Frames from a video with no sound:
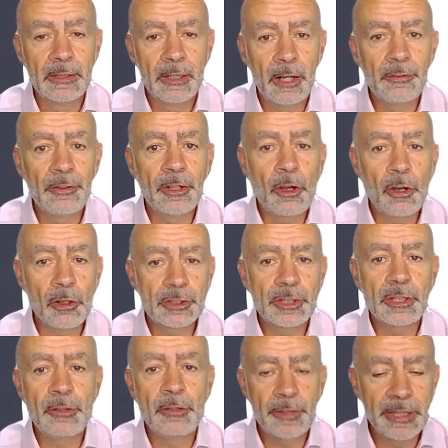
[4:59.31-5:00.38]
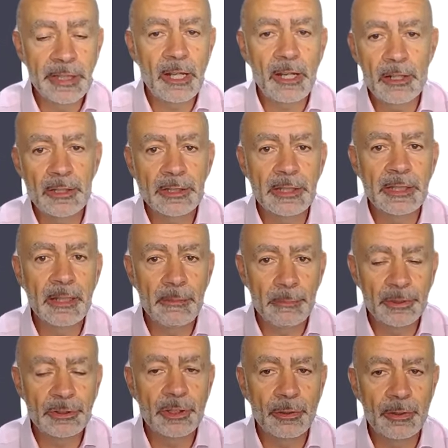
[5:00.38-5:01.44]
on the cost that you've incurred in
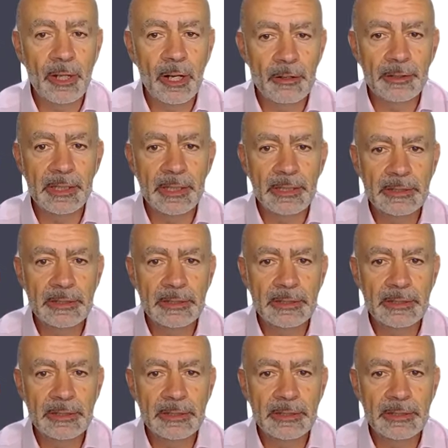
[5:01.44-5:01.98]
pursuing R&D